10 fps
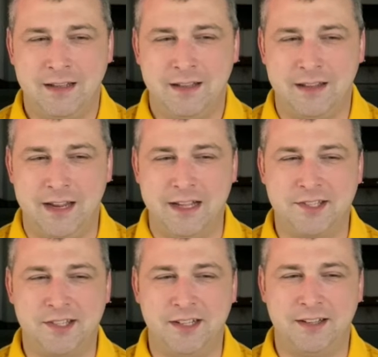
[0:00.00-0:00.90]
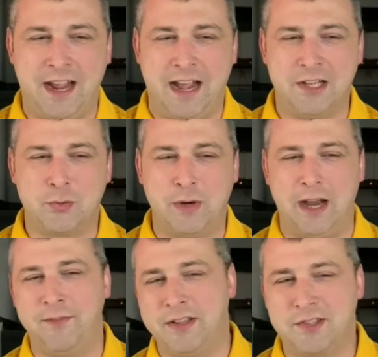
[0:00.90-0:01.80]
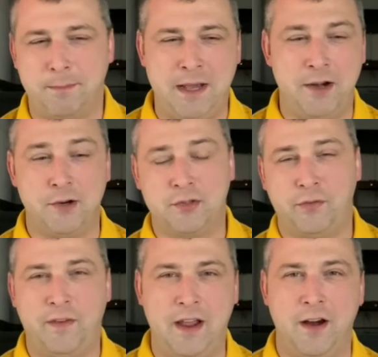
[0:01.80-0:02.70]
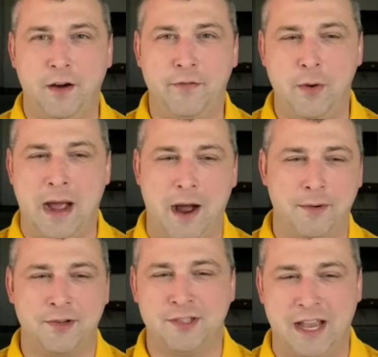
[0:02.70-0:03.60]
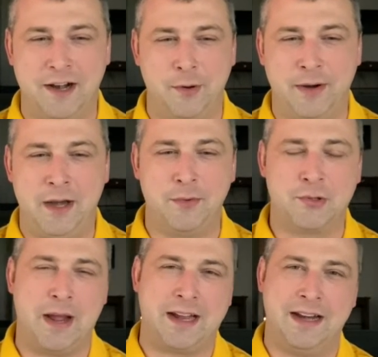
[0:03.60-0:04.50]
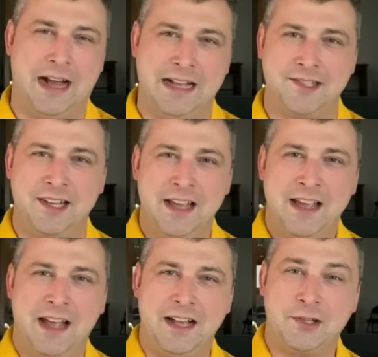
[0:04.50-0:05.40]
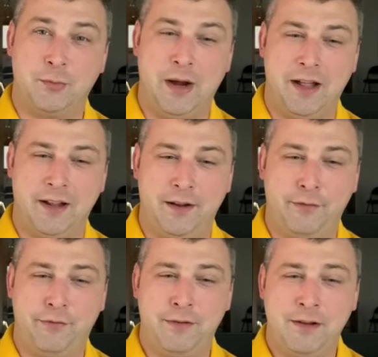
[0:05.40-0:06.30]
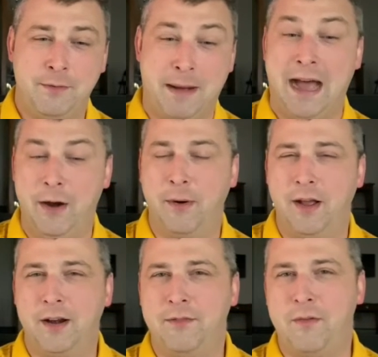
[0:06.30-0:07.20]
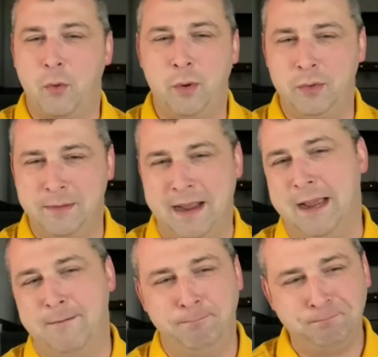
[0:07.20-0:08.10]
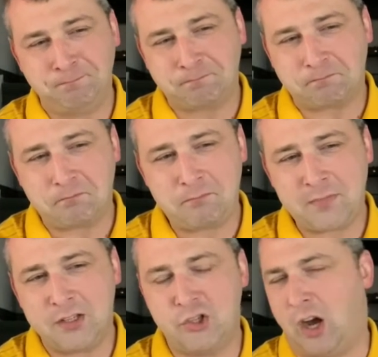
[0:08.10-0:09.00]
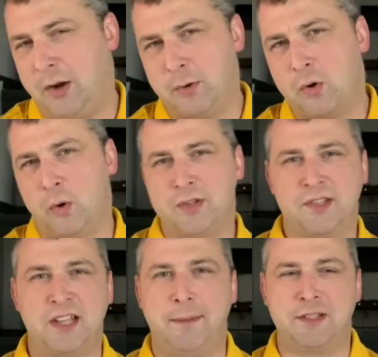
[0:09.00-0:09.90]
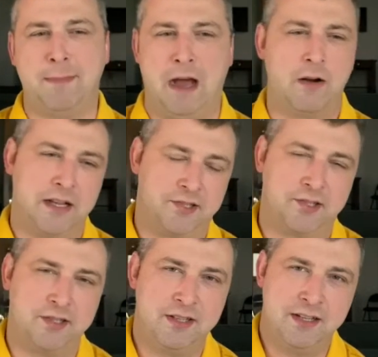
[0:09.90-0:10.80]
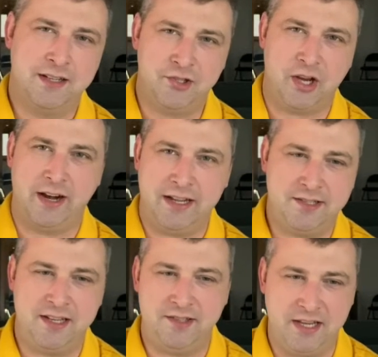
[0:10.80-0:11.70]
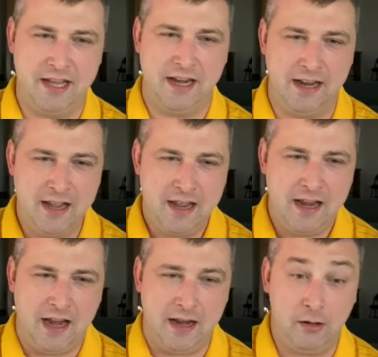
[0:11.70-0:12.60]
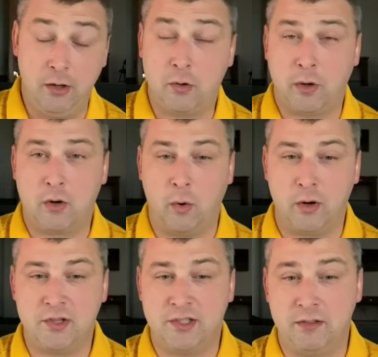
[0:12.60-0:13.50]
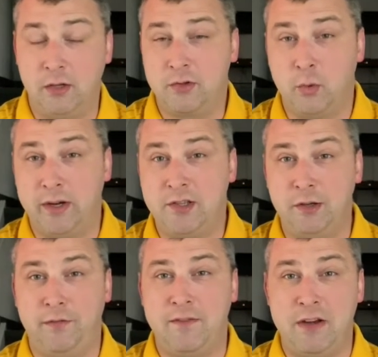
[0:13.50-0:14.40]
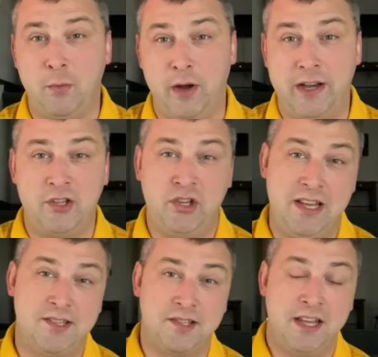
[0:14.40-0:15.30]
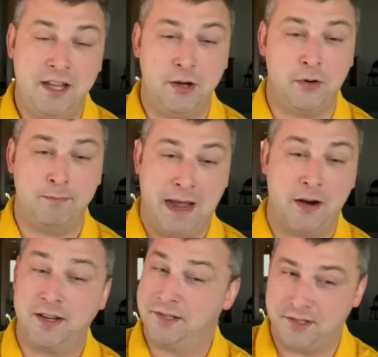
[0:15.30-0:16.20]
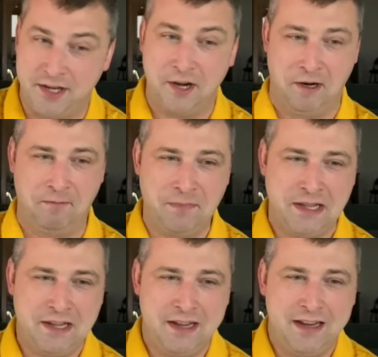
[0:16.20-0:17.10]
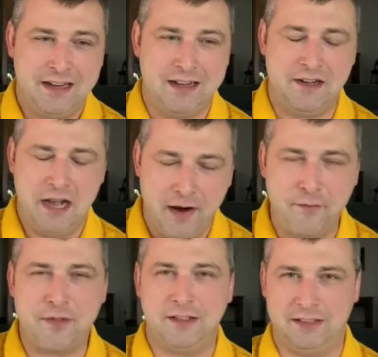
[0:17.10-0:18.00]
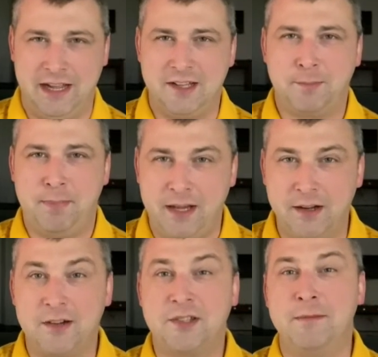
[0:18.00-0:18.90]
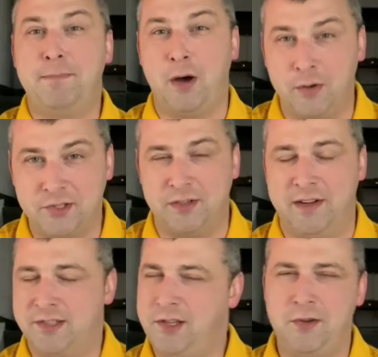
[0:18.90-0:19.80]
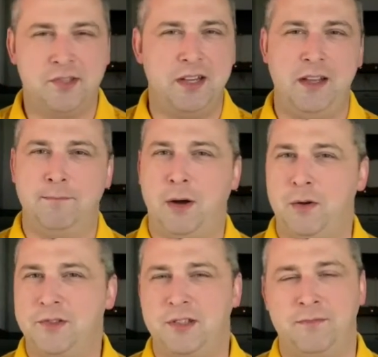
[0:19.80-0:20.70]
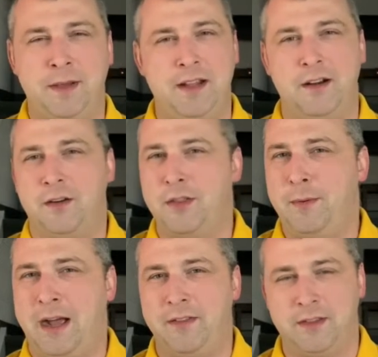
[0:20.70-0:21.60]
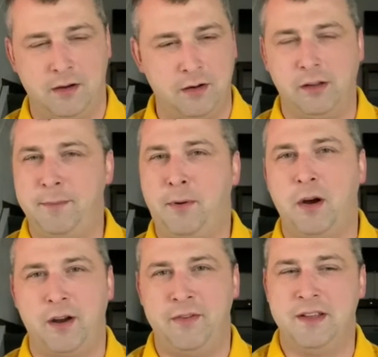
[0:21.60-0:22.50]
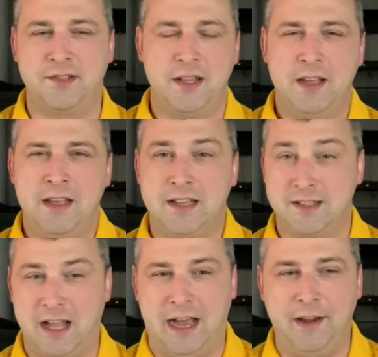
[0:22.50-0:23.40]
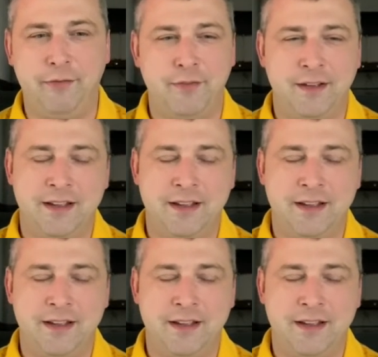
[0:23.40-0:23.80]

The incident has relevance to Peter's fear a few hours later when he was recognized as a relative, by a relative of the wounded man. John records his name as Malchus, John 18, 10. And Luke records in Luke 22, 51 that Jesus healed Malchus's ear. Nevertheless, Peter's impulsiveness, and you see impulsive Peter throughout the early part of his, his life.